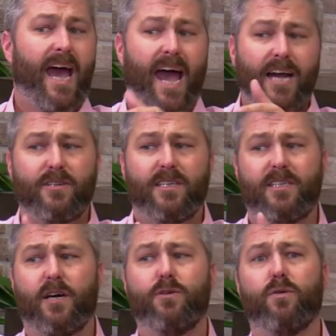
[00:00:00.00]
actually
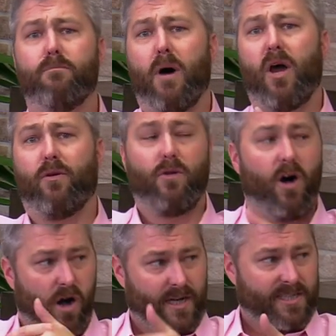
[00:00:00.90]
sell you a bottle
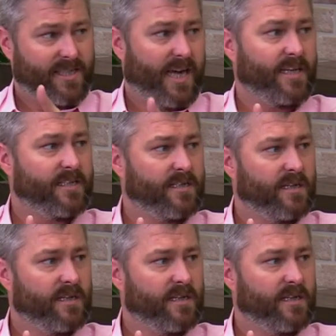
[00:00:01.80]
on site.